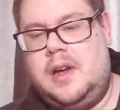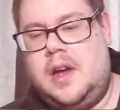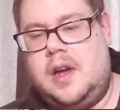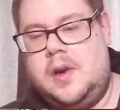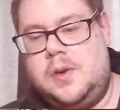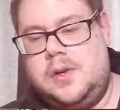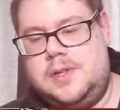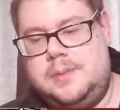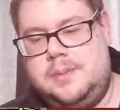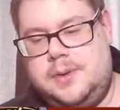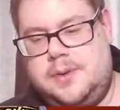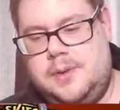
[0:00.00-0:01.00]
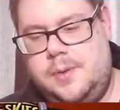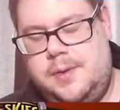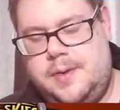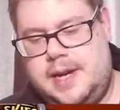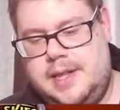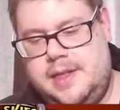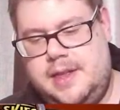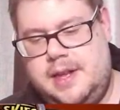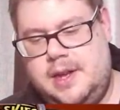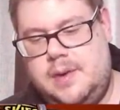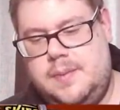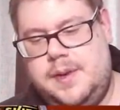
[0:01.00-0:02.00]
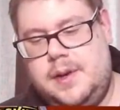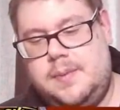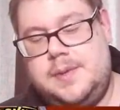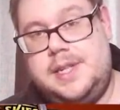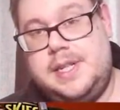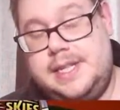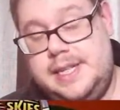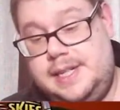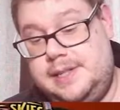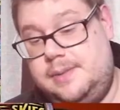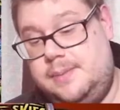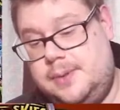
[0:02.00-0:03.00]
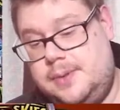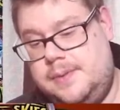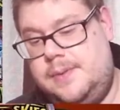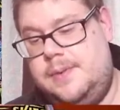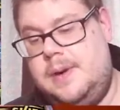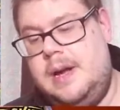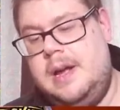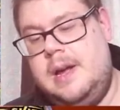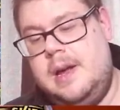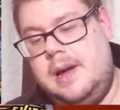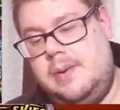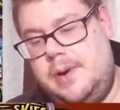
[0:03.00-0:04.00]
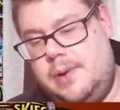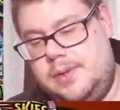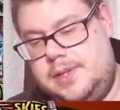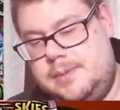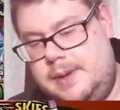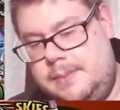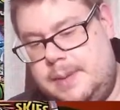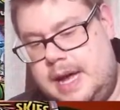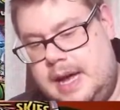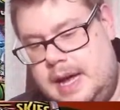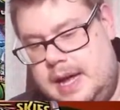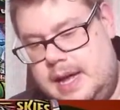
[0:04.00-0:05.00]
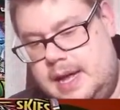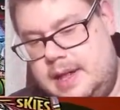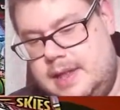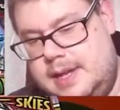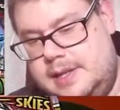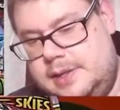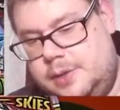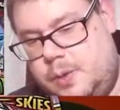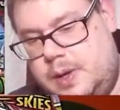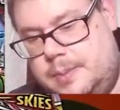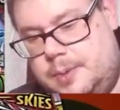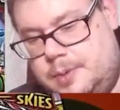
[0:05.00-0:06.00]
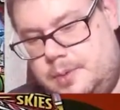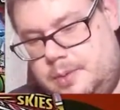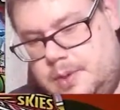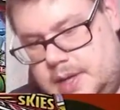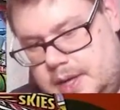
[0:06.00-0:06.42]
an awesome pull. We've had the Umbreon, which is a decent pull, but we want something better. There's a Dwebble.